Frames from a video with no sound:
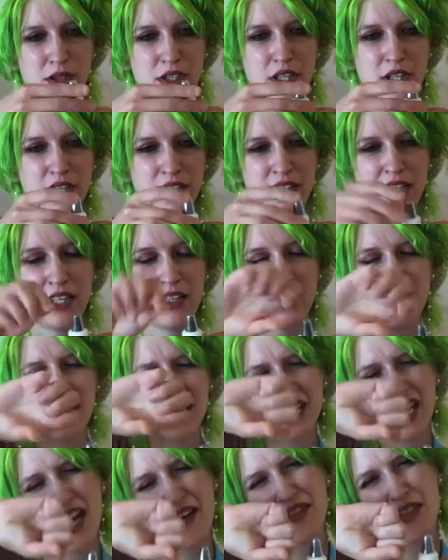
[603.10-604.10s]
it on there. It
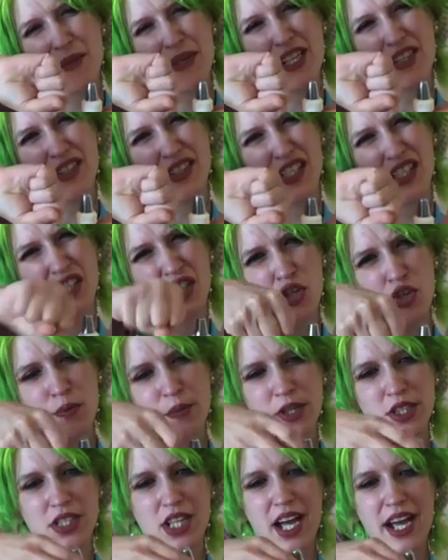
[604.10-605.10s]
doesn't have to be on
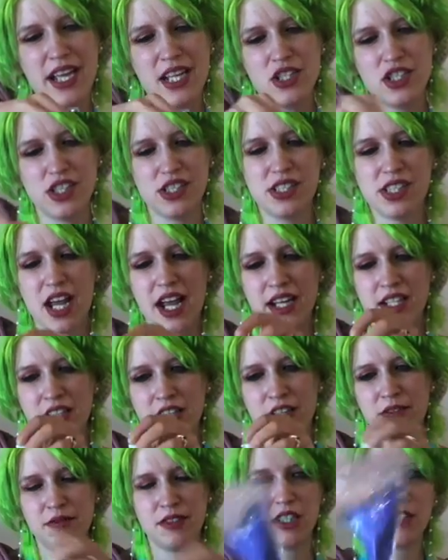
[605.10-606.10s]
super tight, just tight
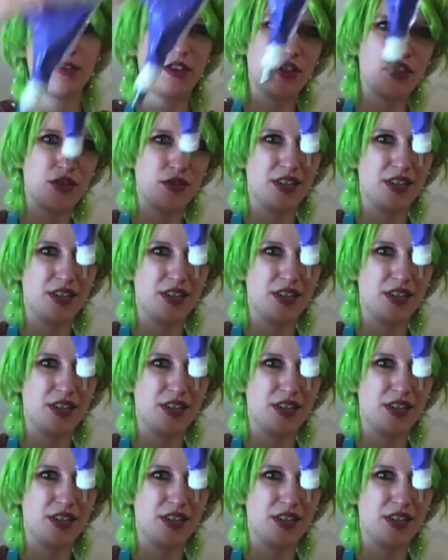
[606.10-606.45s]
enough that if you do